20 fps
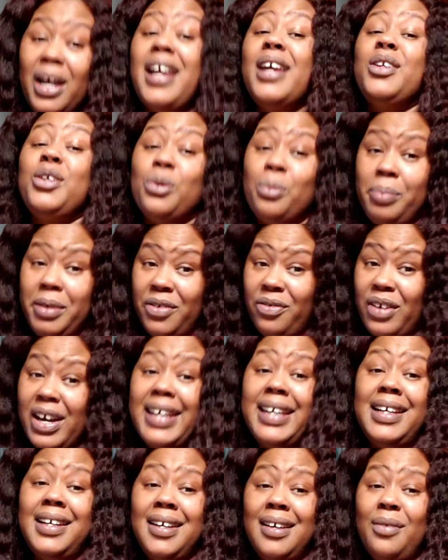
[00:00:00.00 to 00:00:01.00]
and you'll be
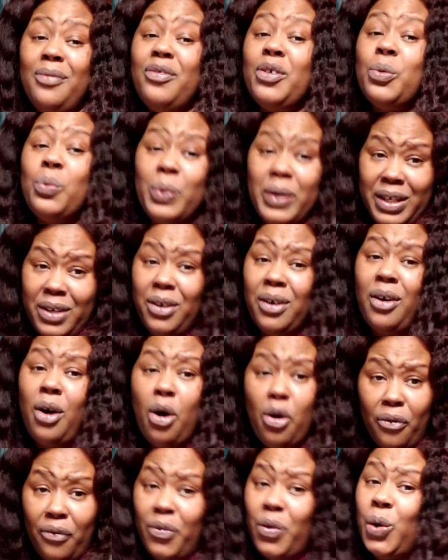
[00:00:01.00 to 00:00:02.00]
ready for winter
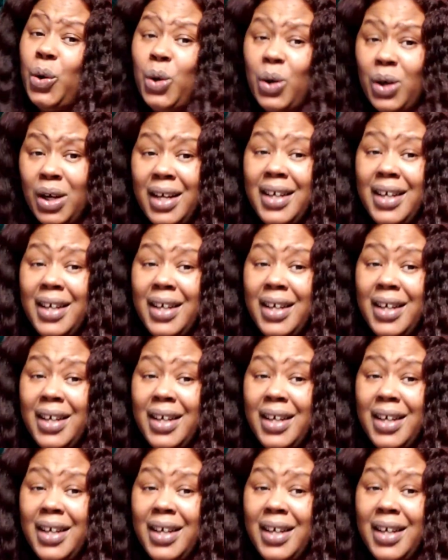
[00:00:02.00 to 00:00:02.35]
or fall.